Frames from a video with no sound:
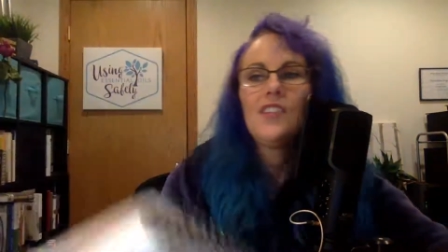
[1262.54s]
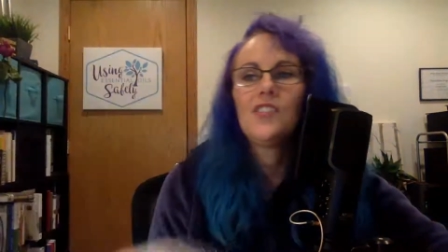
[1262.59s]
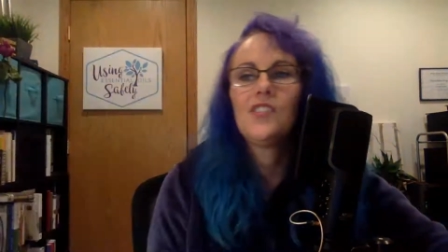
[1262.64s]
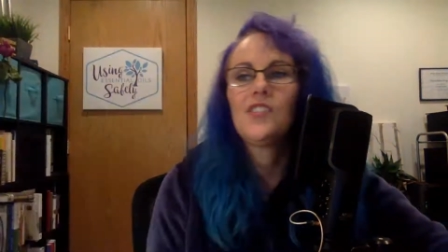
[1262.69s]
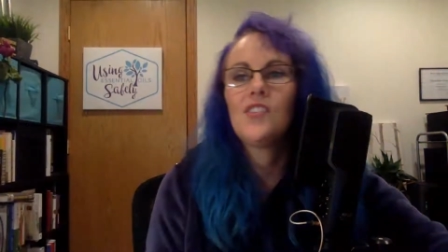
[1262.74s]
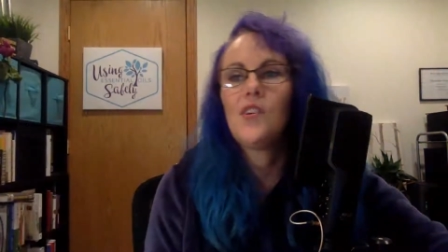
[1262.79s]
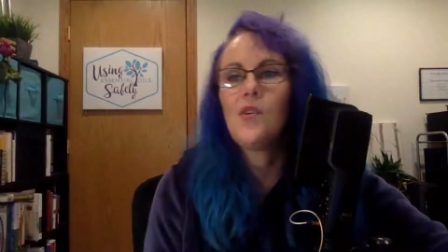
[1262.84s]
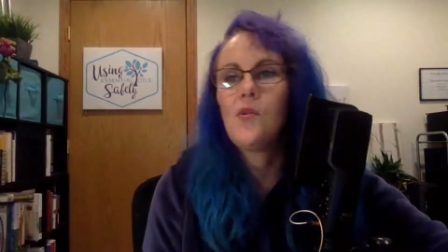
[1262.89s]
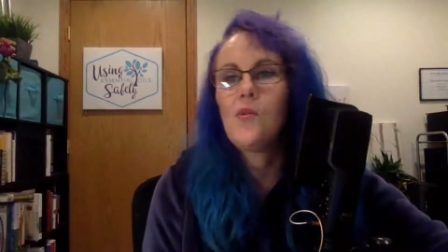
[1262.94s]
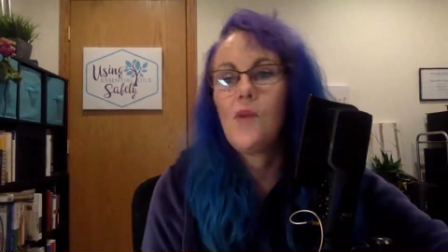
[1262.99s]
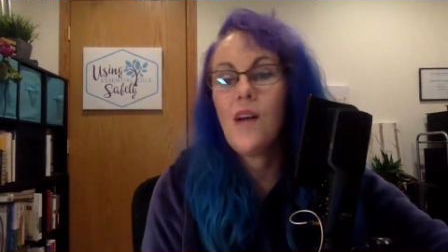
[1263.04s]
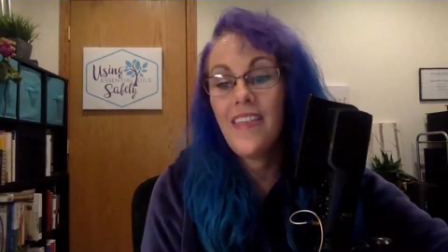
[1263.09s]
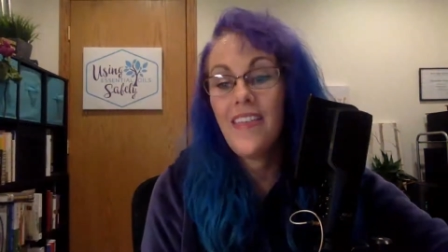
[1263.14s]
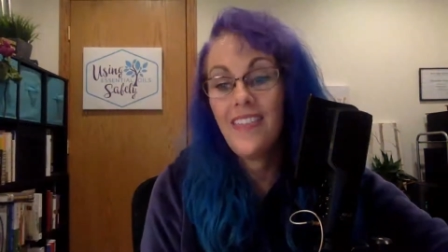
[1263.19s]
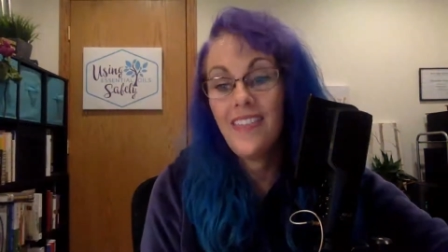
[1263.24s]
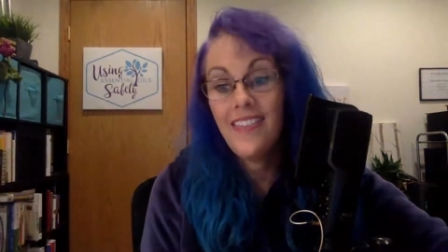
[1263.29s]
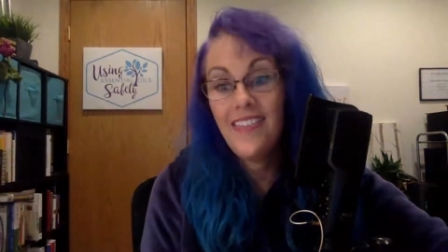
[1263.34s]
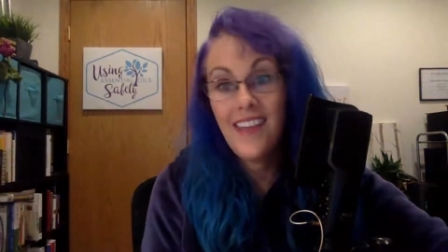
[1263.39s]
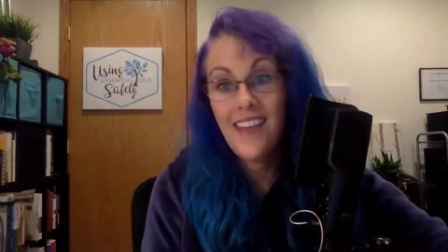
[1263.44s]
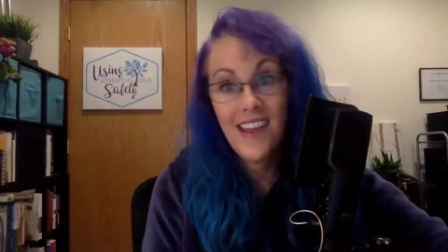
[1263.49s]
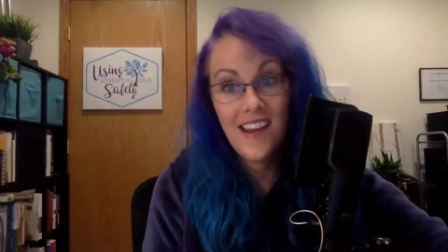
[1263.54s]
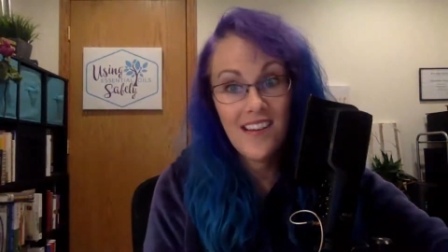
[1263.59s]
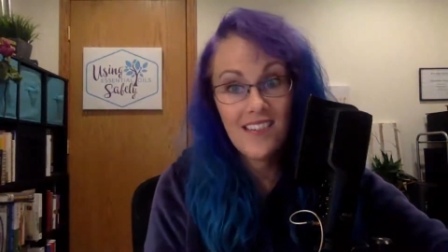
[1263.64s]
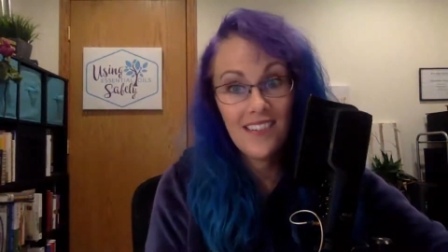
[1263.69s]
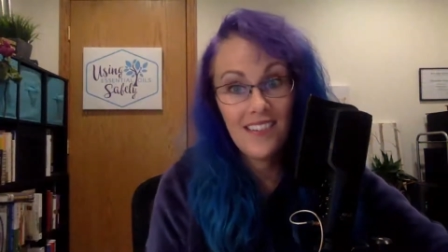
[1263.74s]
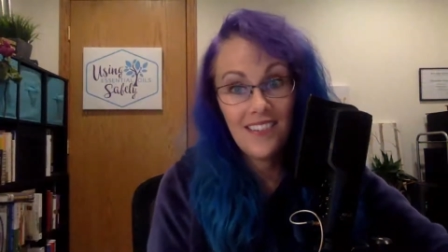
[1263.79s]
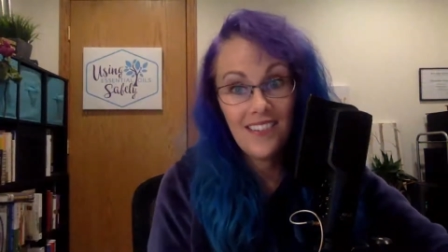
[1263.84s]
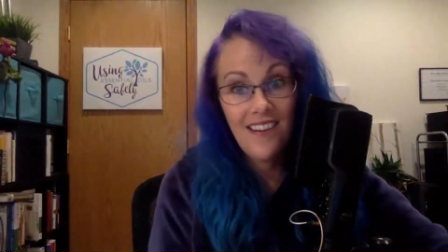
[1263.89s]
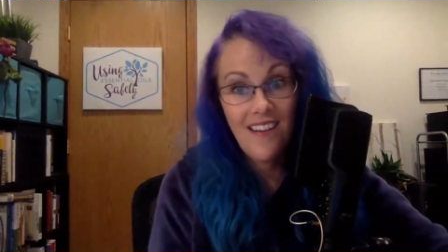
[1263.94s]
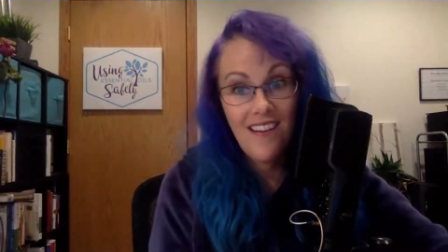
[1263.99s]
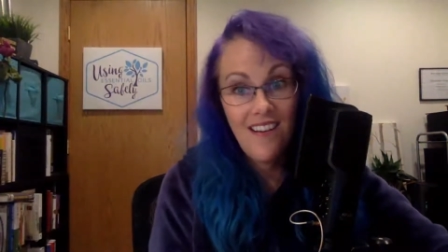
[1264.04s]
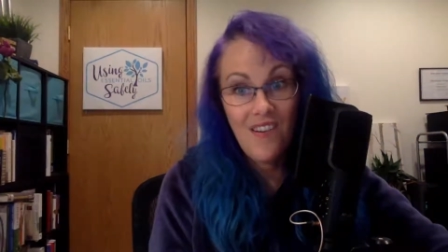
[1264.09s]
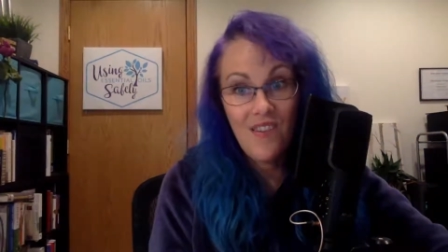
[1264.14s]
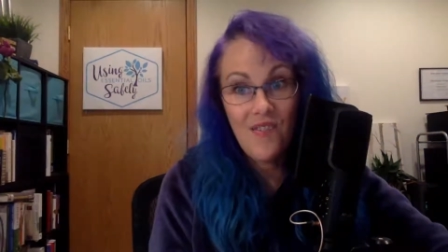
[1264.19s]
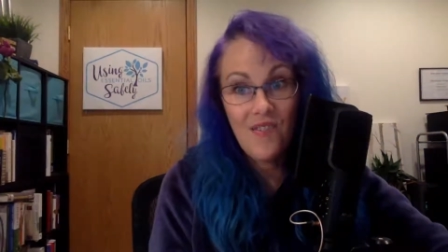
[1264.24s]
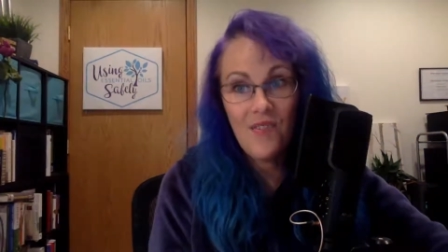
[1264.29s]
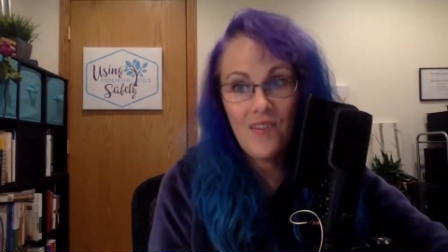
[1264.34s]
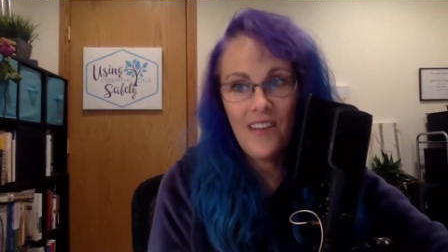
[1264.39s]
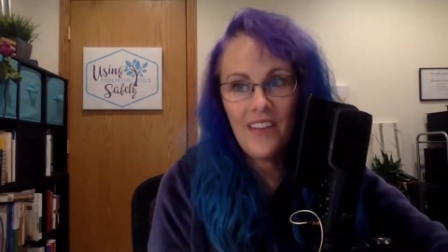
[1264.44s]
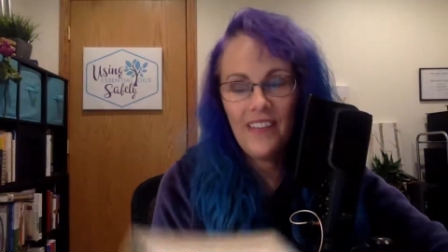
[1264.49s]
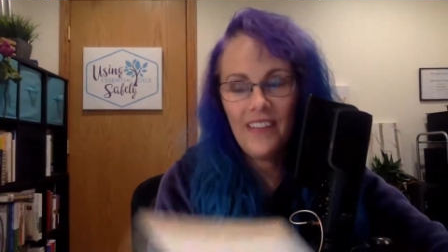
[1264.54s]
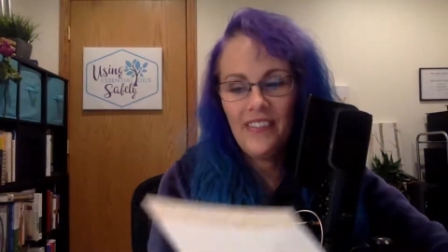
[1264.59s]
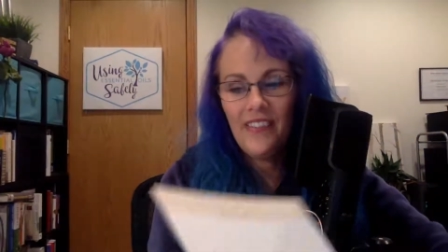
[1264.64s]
So there you go.